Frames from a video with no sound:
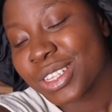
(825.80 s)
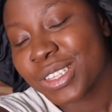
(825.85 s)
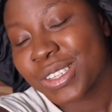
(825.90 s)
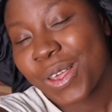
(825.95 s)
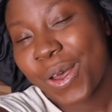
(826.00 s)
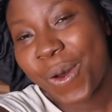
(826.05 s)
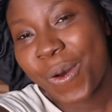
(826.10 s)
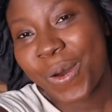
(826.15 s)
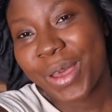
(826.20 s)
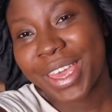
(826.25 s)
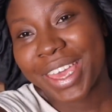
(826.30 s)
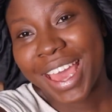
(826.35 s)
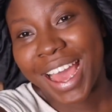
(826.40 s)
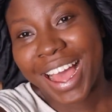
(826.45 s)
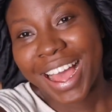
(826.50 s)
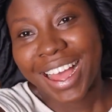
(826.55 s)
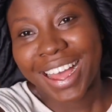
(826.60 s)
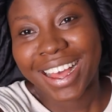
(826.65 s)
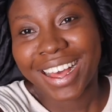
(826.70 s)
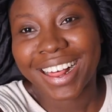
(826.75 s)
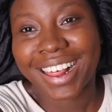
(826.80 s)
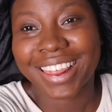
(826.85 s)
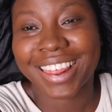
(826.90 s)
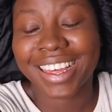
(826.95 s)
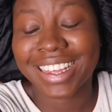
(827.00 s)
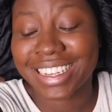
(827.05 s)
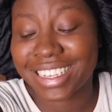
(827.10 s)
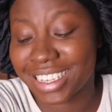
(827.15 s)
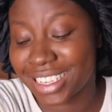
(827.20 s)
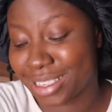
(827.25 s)
So yeah,
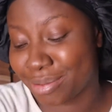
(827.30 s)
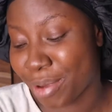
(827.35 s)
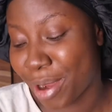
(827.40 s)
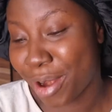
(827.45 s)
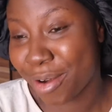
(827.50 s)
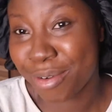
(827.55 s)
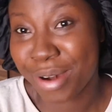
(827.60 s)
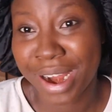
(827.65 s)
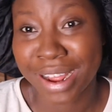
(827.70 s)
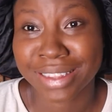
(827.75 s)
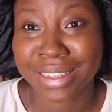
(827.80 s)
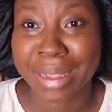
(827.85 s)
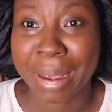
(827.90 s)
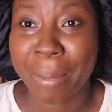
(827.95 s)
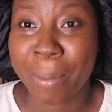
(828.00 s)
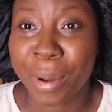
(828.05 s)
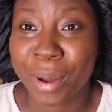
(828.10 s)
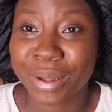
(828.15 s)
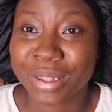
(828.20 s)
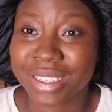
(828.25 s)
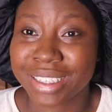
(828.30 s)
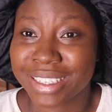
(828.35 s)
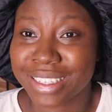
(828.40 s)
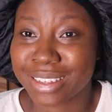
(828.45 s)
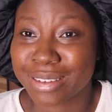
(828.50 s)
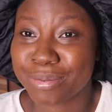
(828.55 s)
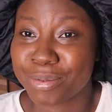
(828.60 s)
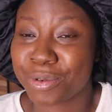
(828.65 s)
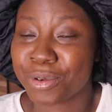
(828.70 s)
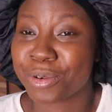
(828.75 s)
that is my rant about
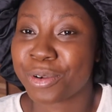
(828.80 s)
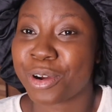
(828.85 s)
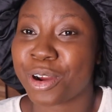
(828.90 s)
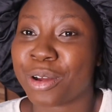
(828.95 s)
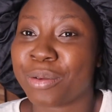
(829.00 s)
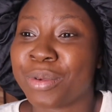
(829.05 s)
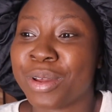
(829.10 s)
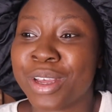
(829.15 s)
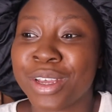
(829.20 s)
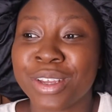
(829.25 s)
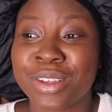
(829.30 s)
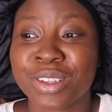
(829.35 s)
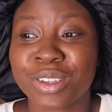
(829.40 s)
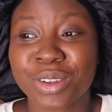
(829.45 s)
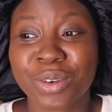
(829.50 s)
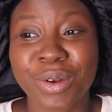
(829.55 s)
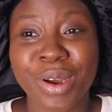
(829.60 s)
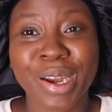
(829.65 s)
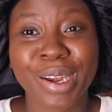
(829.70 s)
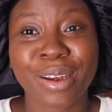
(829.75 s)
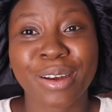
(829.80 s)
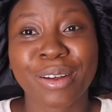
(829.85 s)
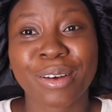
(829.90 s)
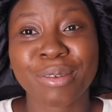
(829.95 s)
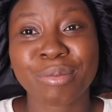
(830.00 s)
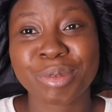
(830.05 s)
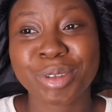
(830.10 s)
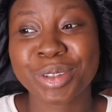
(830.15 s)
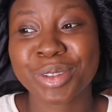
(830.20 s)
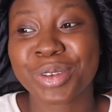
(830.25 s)
this program. So right now
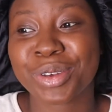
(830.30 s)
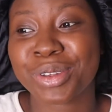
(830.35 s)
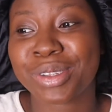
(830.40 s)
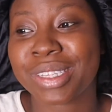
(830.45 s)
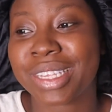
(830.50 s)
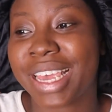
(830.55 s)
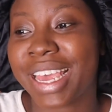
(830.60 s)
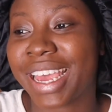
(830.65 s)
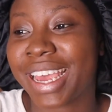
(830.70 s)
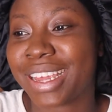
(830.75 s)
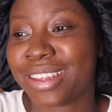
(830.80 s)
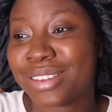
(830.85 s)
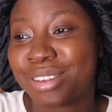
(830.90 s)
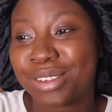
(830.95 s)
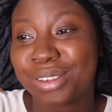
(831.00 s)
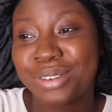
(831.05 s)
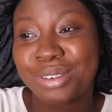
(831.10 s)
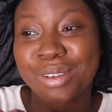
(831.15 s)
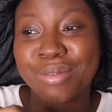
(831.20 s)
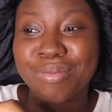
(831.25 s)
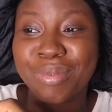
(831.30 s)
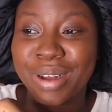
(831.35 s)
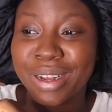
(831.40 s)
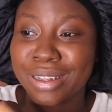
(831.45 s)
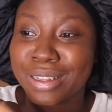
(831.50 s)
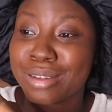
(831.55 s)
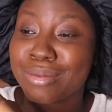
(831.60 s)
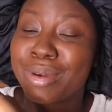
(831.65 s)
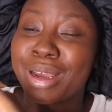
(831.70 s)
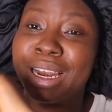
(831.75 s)
I'm just going to head straight
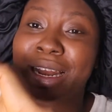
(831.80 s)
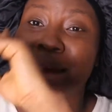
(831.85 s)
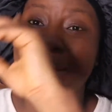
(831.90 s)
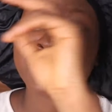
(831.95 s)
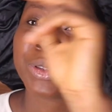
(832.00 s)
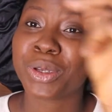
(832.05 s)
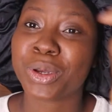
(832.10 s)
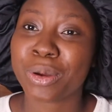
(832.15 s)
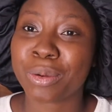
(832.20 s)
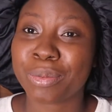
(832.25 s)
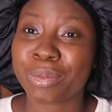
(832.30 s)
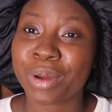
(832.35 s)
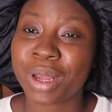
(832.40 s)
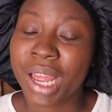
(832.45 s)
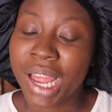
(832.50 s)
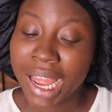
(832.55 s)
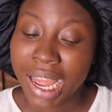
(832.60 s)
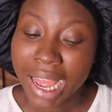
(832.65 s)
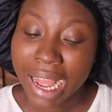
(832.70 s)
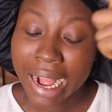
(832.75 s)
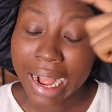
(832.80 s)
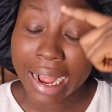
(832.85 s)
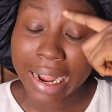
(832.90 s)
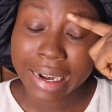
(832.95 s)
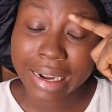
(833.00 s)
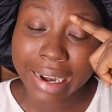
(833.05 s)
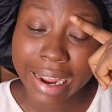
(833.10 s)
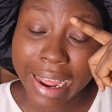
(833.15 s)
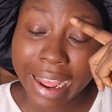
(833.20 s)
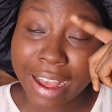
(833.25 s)
back to my laptop,
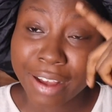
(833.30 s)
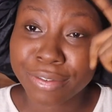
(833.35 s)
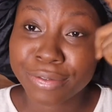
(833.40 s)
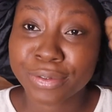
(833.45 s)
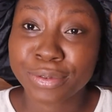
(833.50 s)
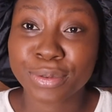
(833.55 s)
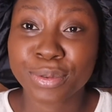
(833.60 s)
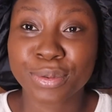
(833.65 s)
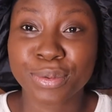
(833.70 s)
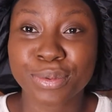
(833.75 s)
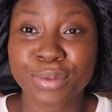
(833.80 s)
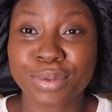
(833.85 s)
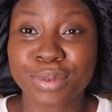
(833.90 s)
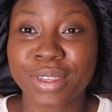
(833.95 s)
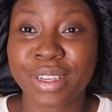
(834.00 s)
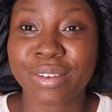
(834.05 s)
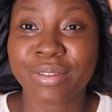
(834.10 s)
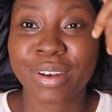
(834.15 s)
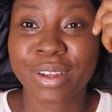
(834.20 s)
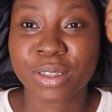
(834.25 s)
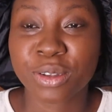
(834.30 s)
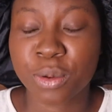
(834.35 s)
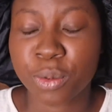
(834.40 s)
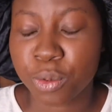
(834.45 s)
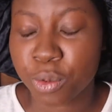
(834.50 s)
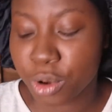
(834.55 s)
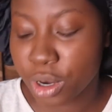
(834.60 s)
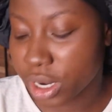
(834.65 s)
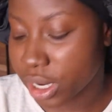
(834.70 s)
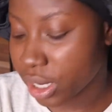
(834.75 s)
and I have to deliver
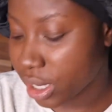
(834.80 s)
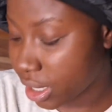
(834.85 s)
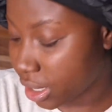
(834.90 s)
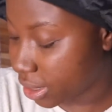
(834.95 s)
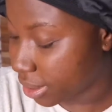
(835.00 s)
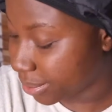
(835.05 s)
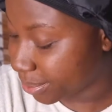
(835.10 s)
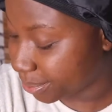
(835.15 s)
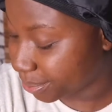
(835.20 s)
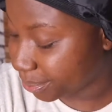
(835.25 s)
some work.